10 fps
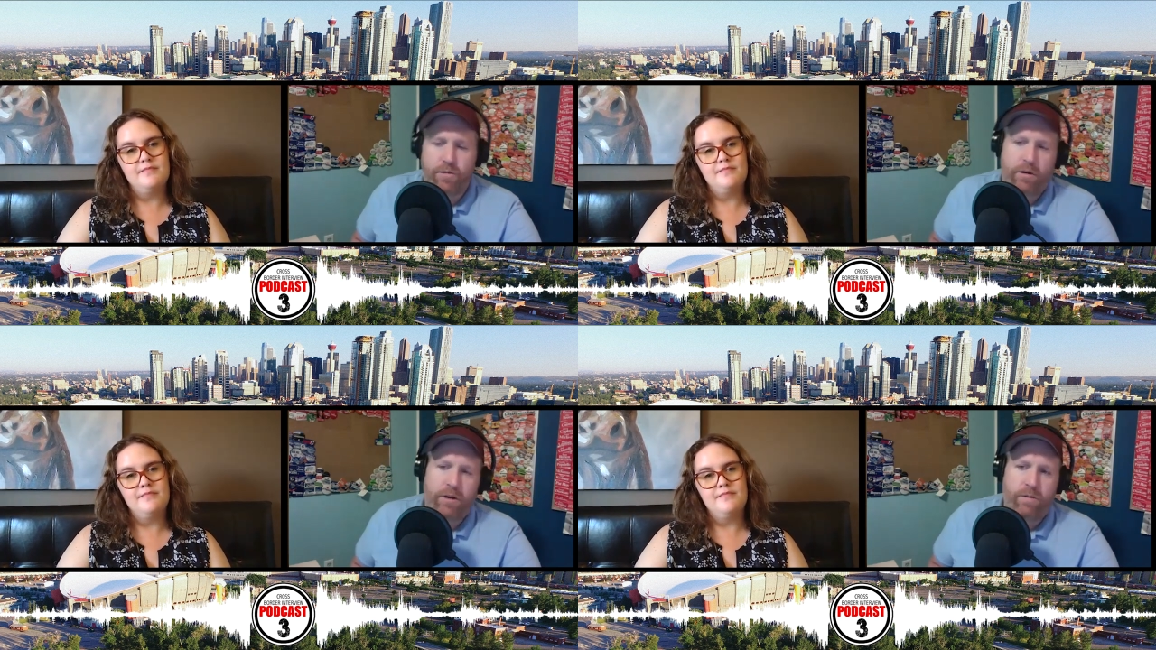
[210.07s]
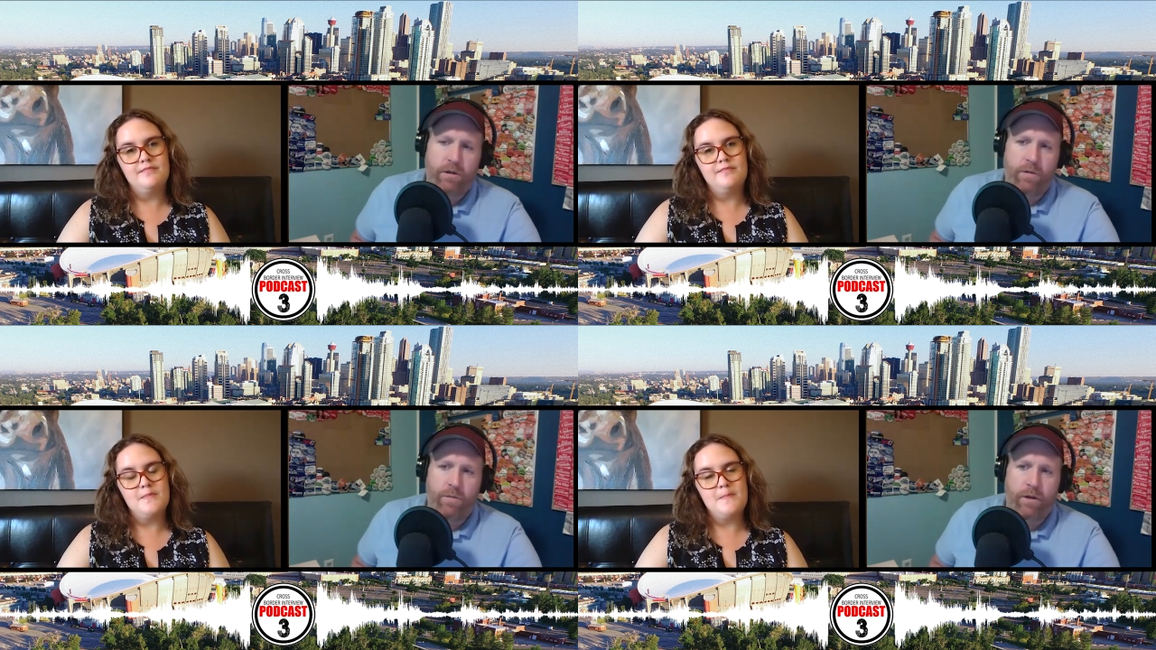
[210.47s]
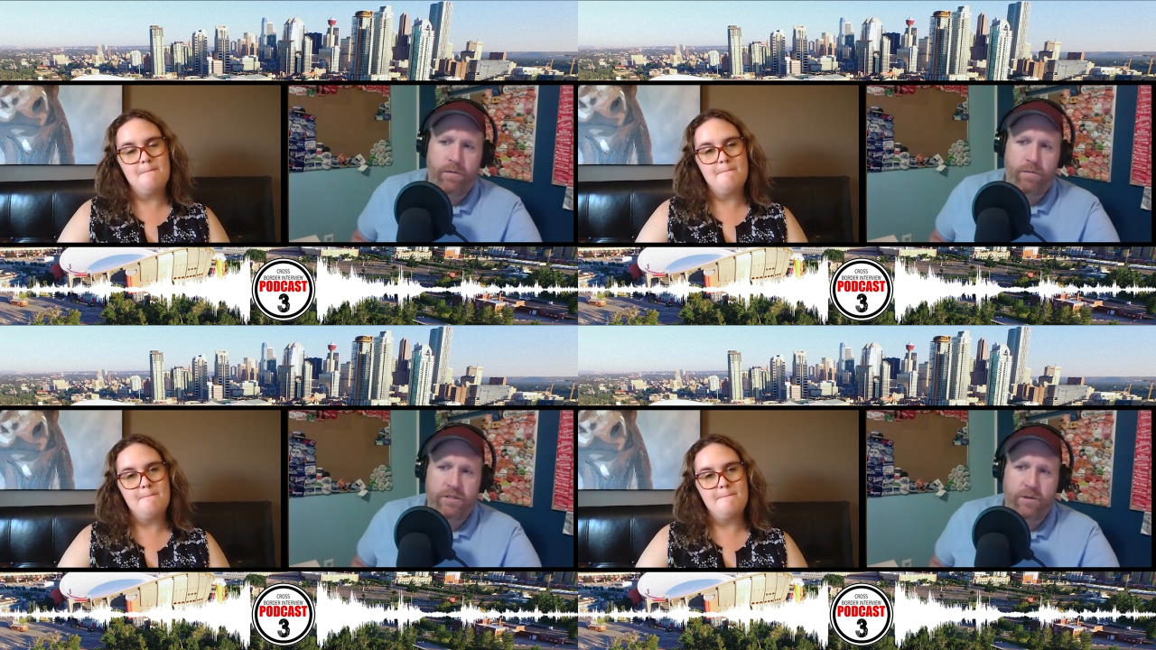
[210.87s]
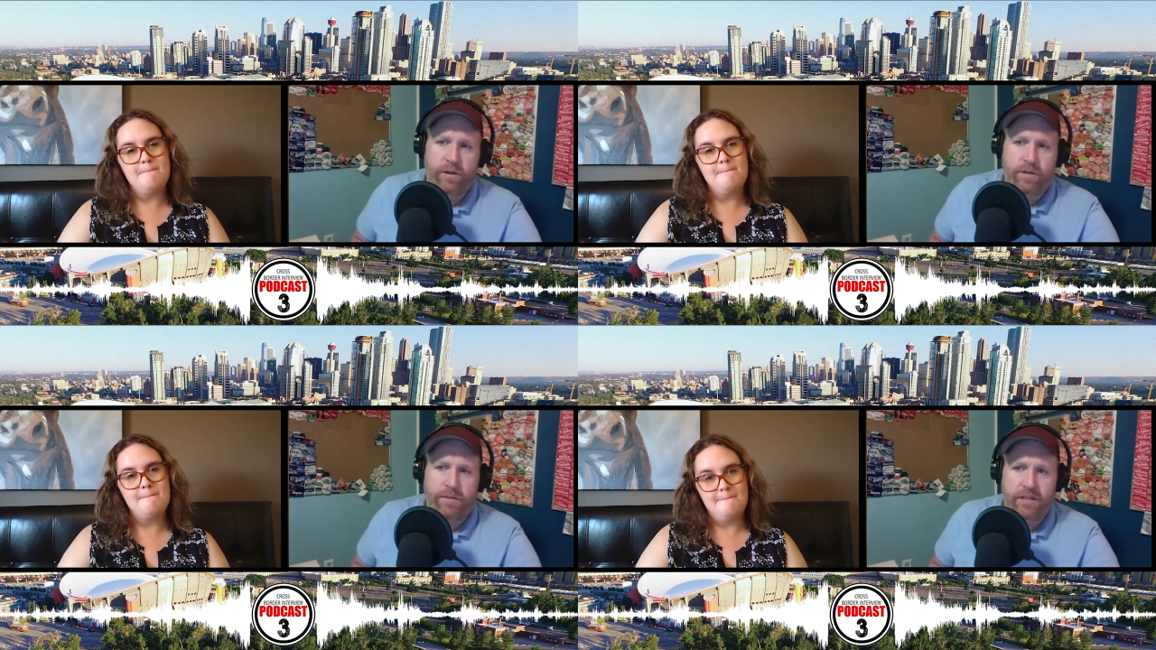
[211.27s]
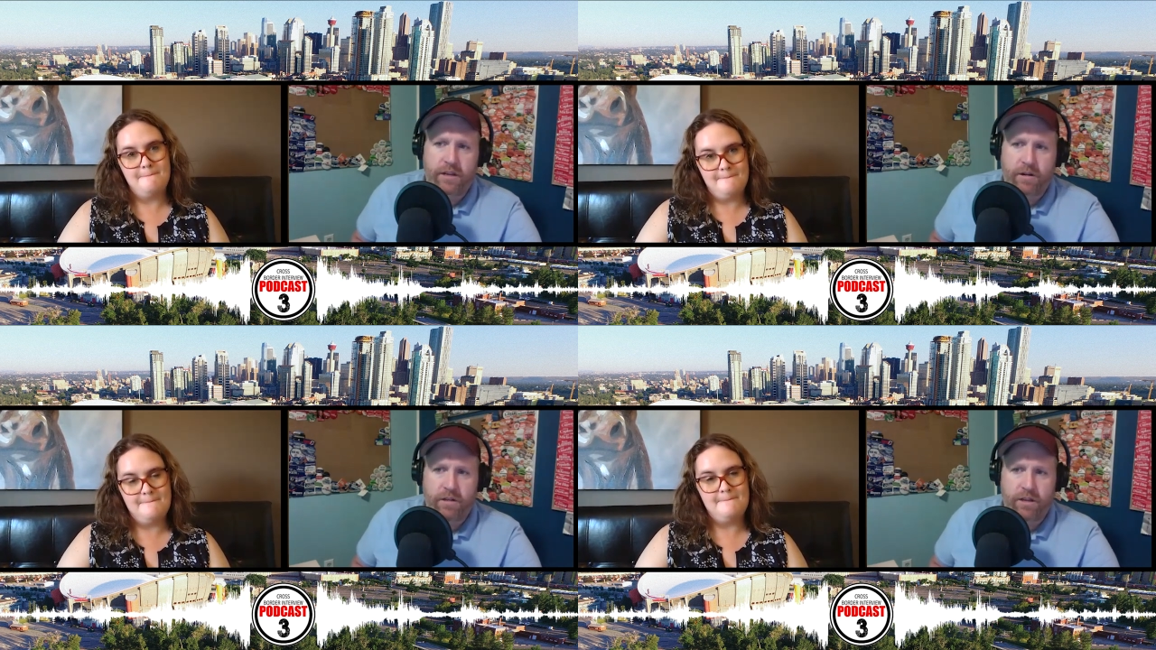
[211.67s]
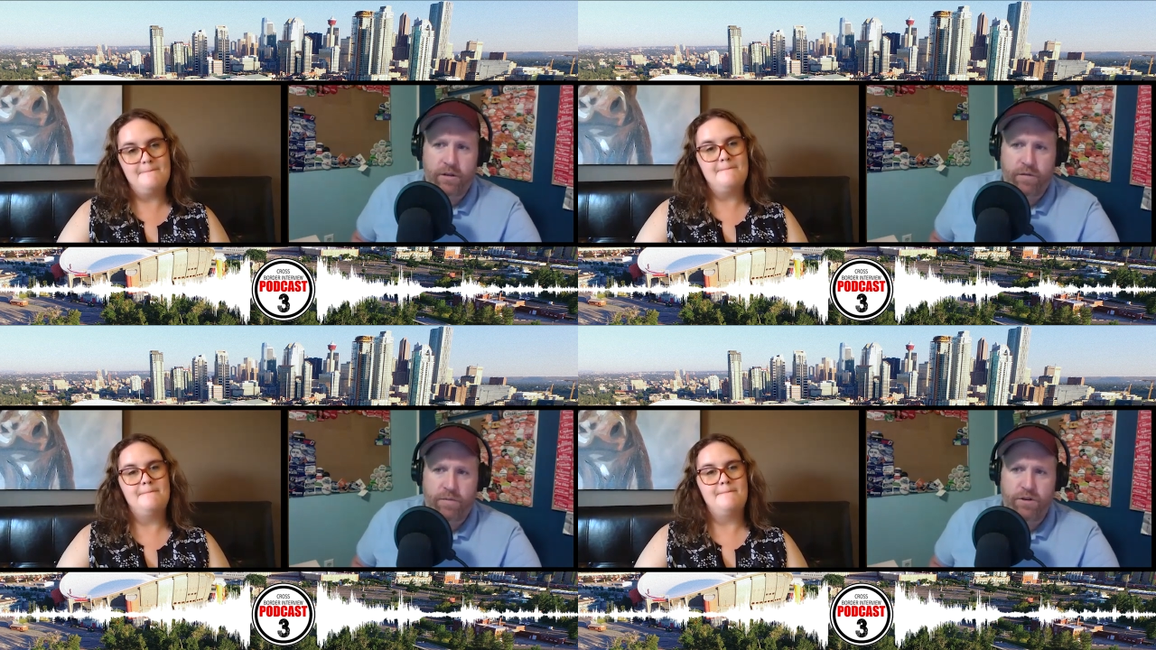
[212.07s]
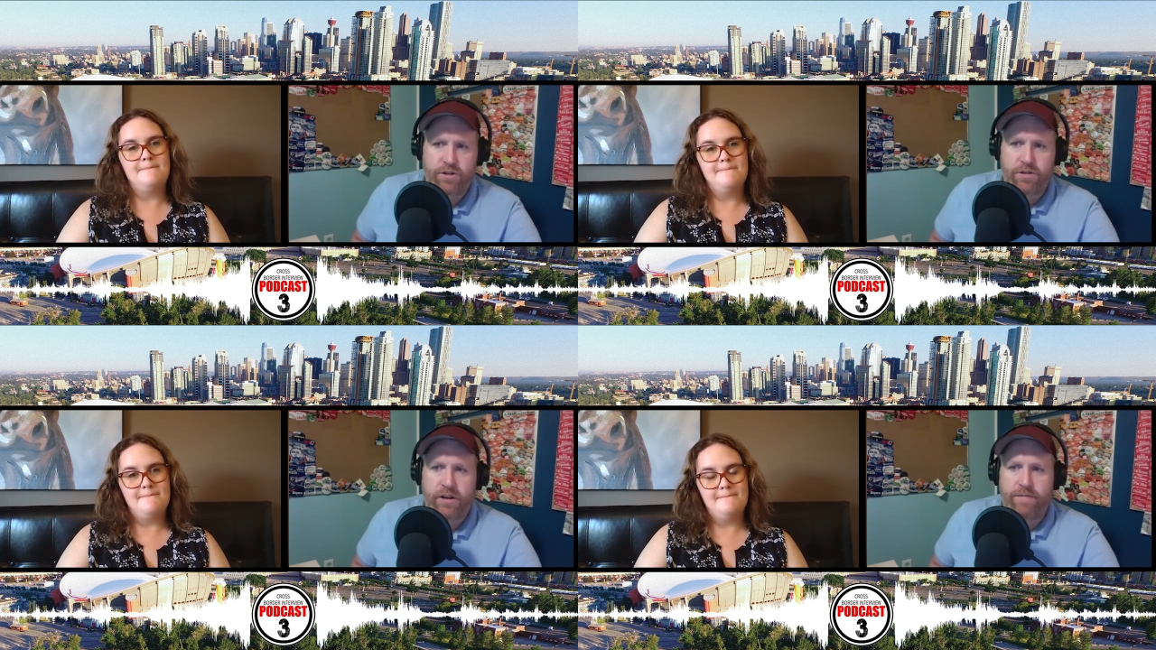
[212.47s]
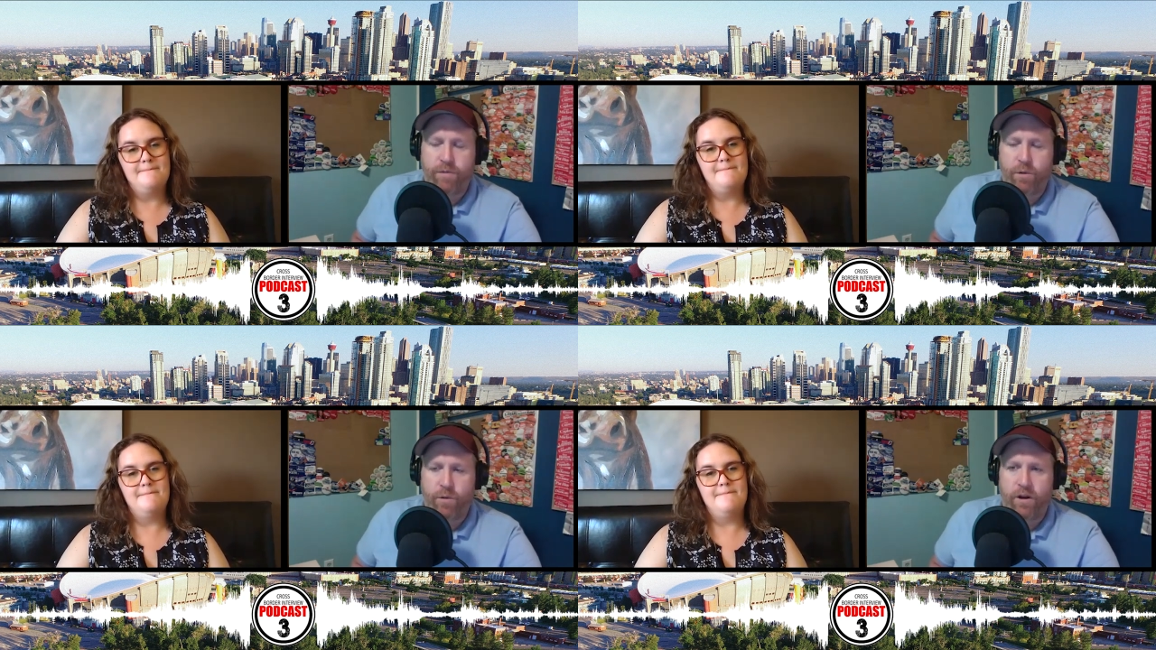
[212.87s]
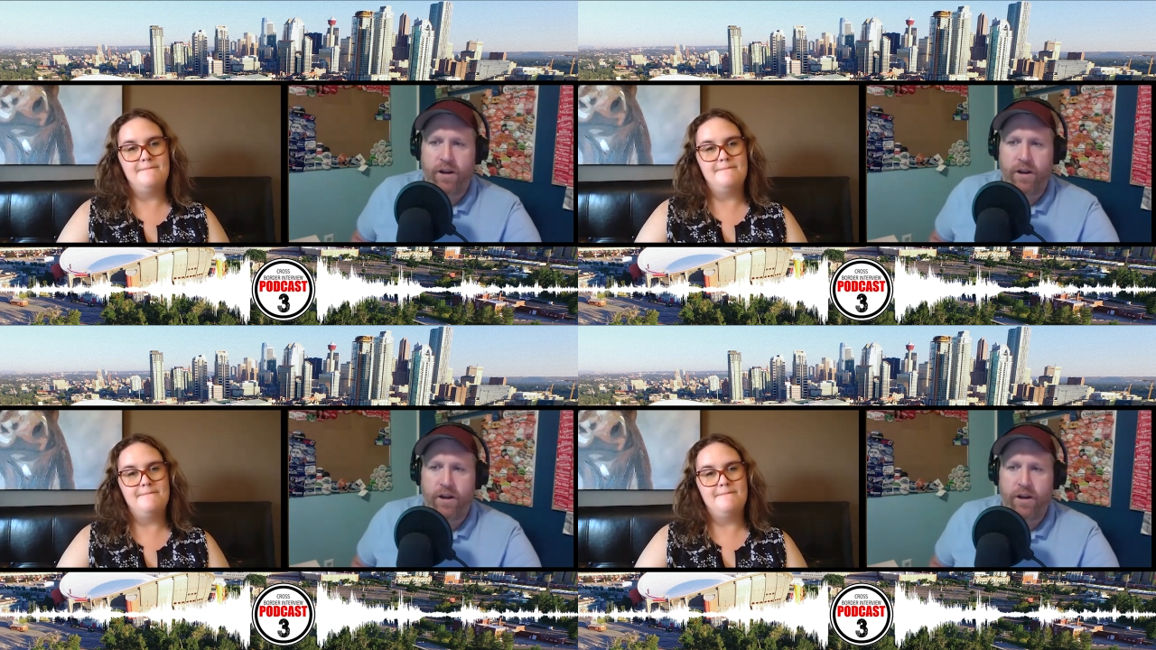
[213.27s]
Speaker 1: 2021 was going to be the year that you've put your name forward